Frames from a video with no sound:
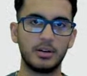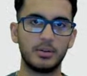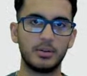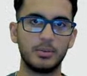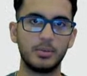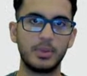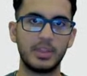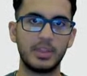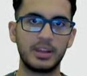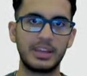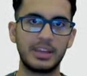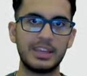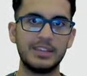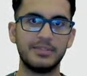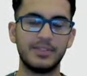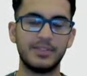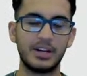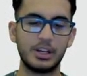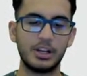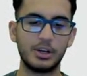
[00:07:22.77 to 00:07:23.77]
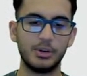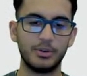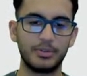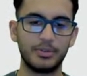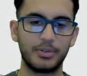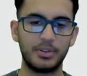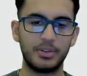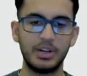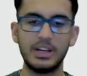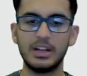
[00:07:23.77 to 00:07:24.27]
with a key value of
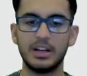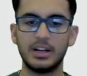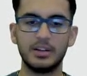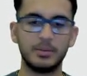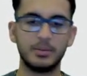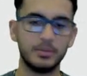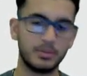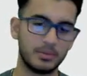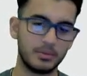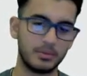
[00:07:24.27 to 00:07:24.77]
3 and